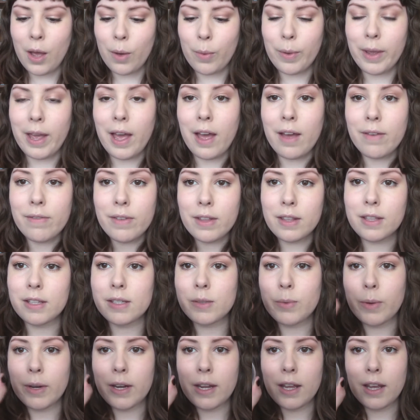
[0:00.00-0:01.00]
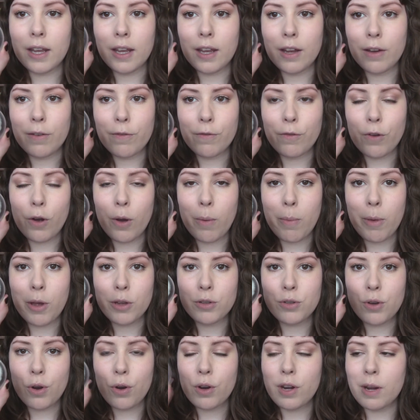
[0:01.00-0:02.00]
We have this one here from
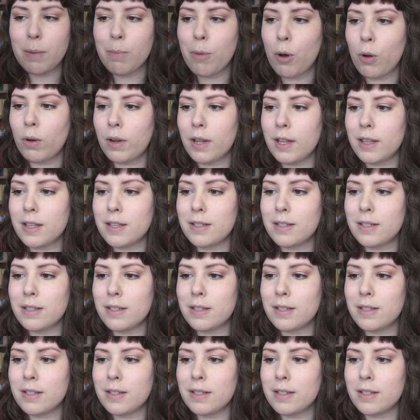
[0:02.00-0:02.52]
Moly.